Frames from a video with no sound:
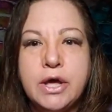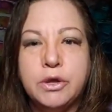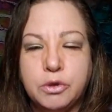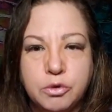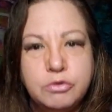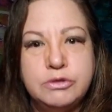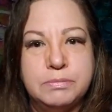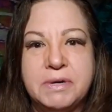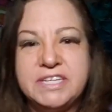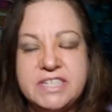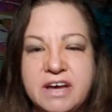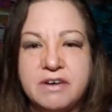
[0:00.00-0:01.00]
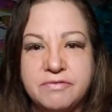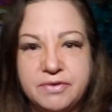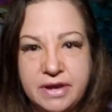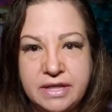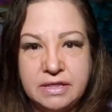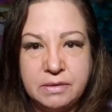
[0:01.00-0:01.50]
lose myself
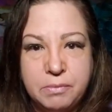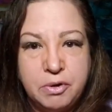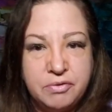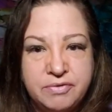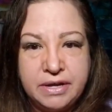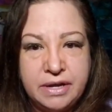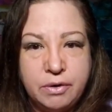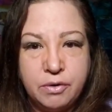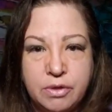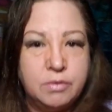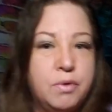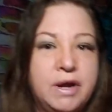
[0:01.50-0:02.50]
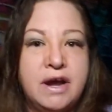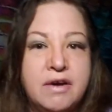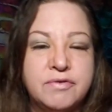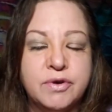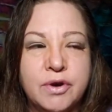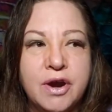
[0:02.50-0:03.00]
in the movie or the
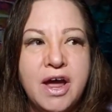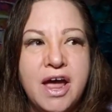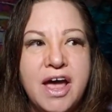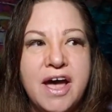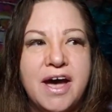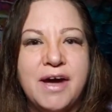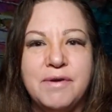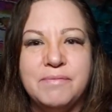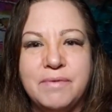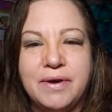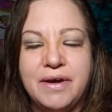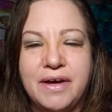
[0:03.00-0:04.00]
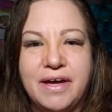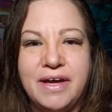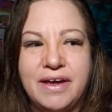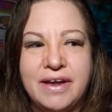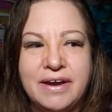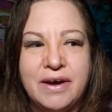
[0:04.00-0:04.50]
whatever.
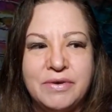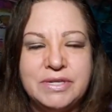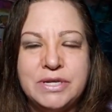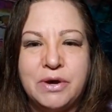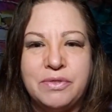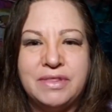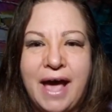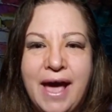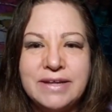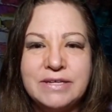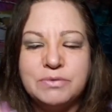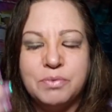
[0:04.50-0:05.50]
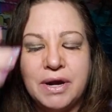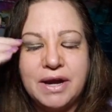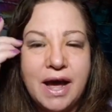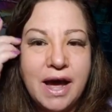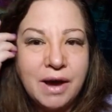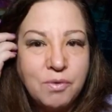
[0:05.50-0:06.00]
So that's what
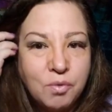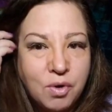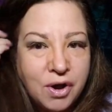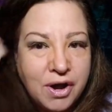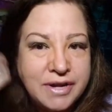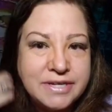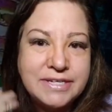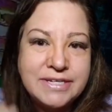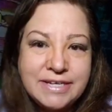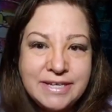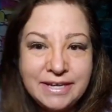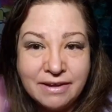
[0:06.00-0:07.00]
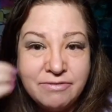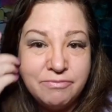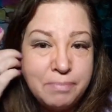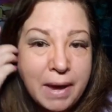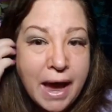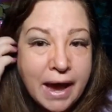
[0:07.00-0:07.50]
I want to
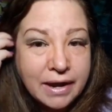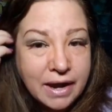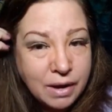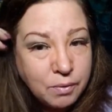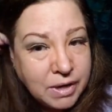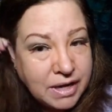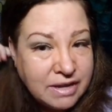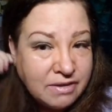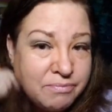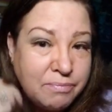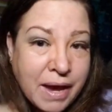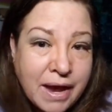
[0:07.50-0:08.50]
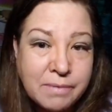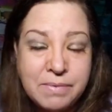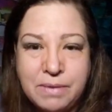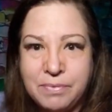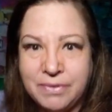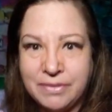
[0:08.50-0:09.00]
give back. I want to give back
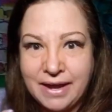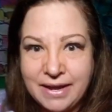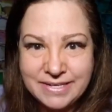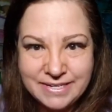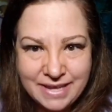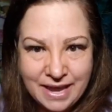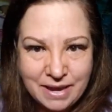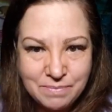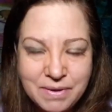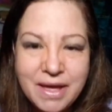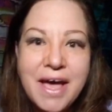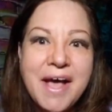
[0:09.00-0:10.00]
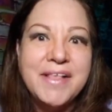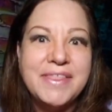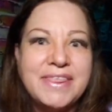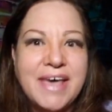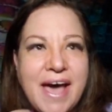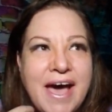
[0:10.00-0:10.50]
people that escape,
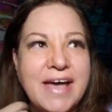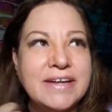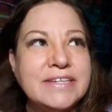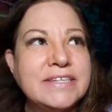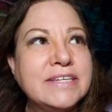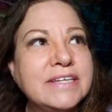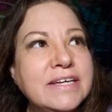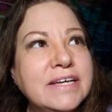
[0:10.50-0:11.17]
that